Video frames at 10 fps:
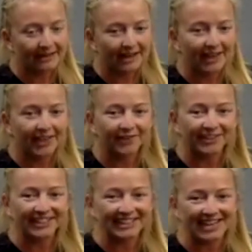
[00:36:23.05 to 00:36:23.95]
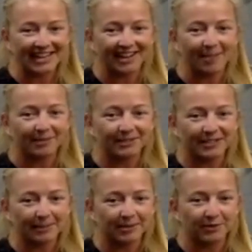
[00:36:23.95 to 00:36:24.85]
And then we're gonna take a couple
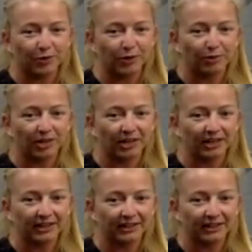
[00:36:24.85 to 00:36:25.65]
steps forward.